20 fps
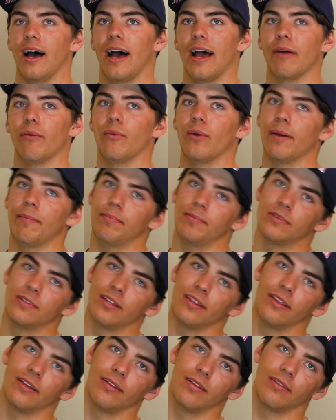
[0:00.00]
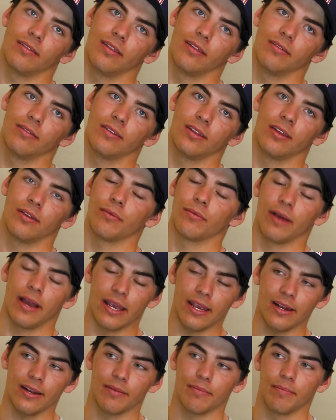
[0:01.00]
I whip to the
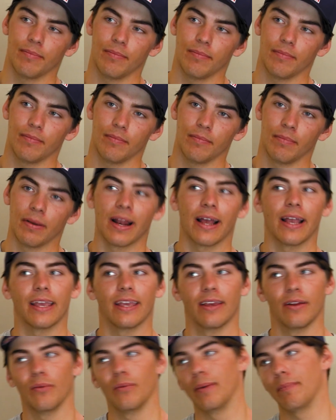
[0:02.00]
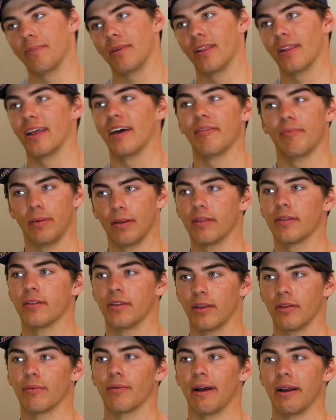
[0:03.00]
right, but I can whip to the left, but
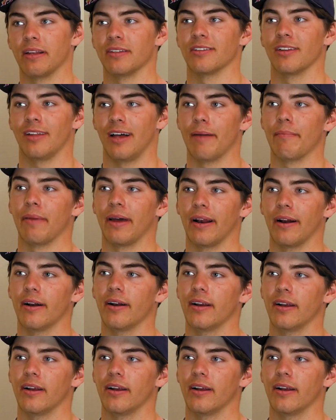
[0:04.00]
to the right is a lot better.